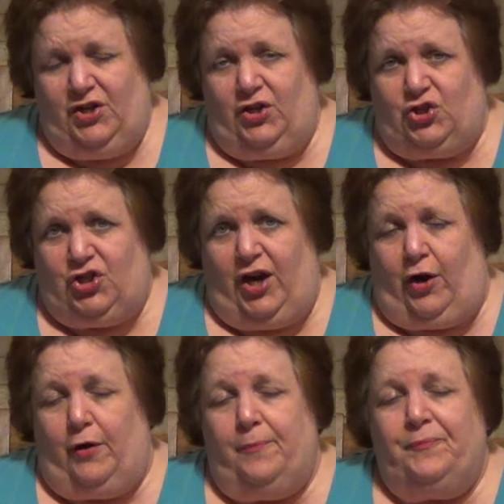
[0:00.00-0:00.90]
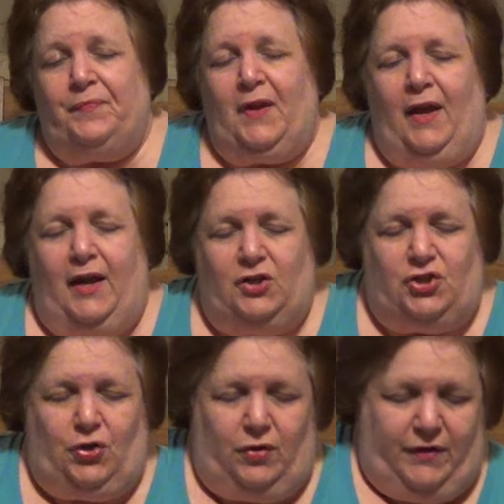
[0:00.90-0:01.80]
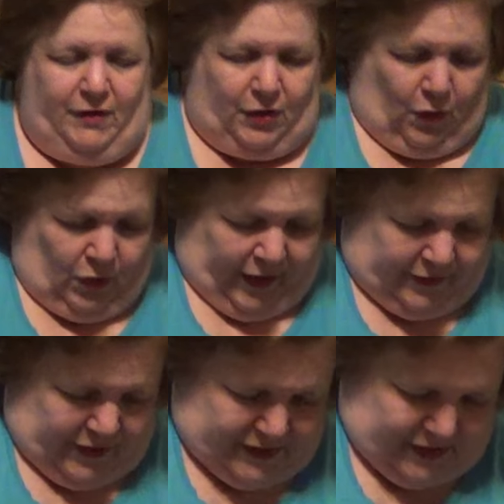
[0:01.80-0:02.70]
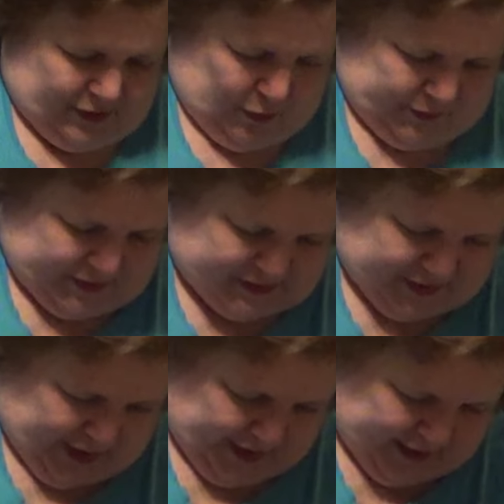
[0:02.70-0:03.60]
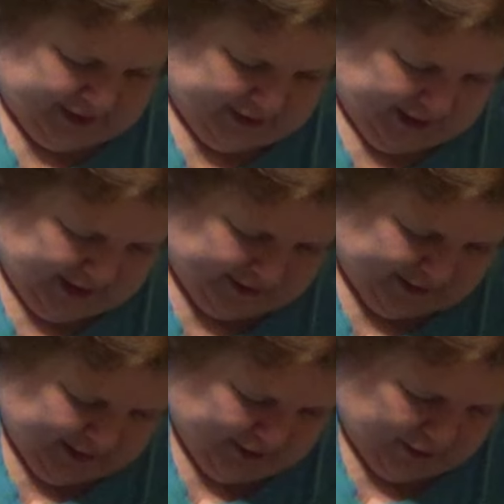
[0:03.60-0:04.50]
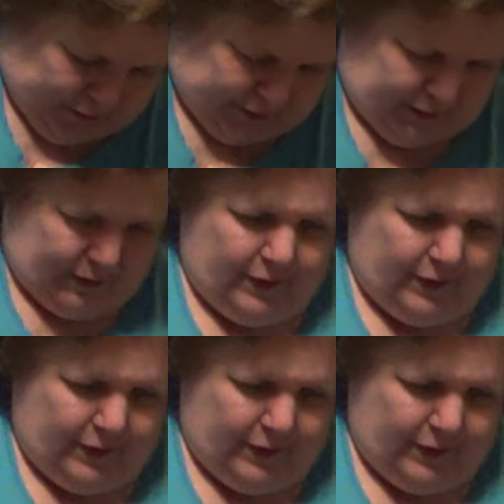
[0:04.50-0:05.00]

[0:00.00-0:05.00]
in a chair and she'll even go like this and go to the side and hang down.